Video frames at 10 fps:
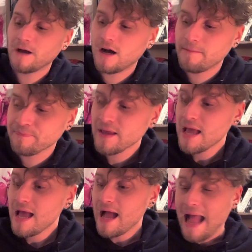I
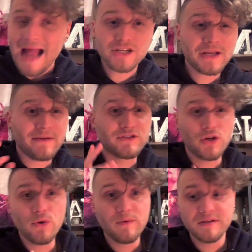actually have
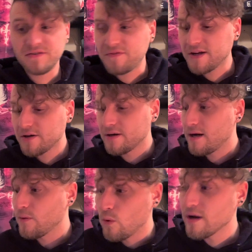two of this figure,
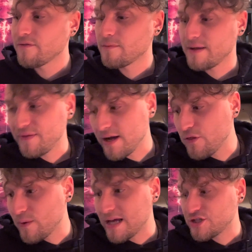one of them and the
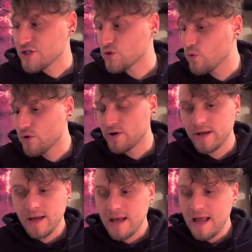other one I just
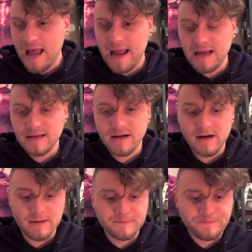ordered,
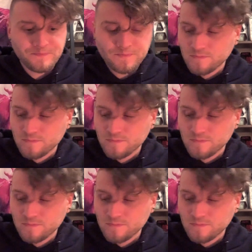and